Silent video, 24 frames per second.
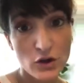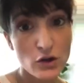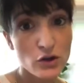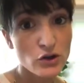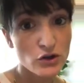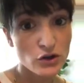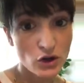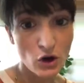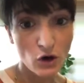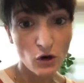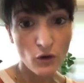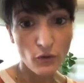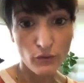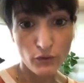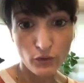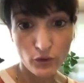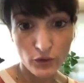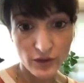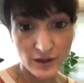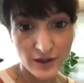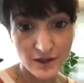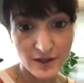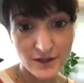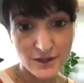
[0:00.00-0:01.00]
So
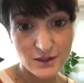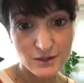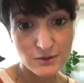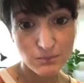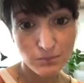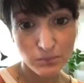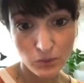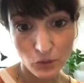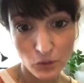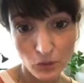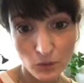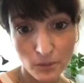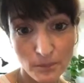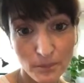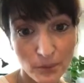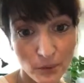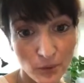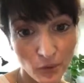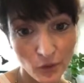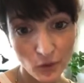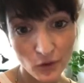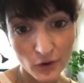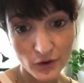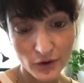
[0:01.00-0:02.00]
for this pulled
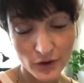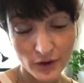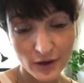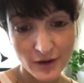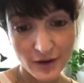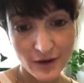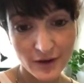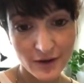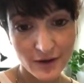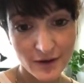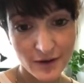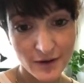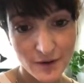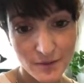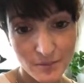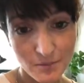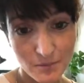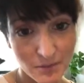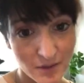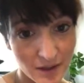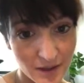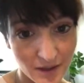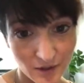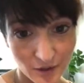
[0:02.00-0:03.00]
pork
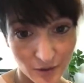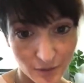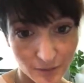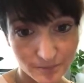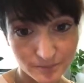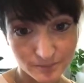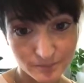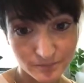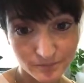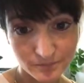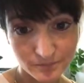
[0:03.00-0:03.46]
meal,